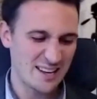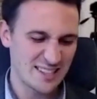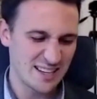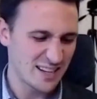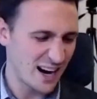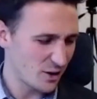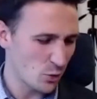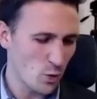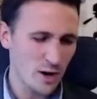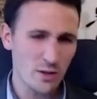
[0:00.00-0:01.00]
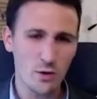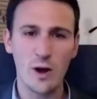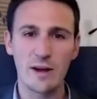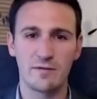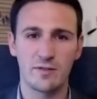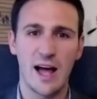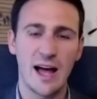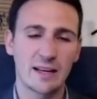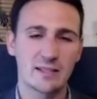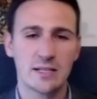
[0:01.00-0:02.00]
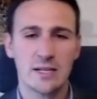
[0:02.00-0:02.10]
you say, Tyler, what are the red flags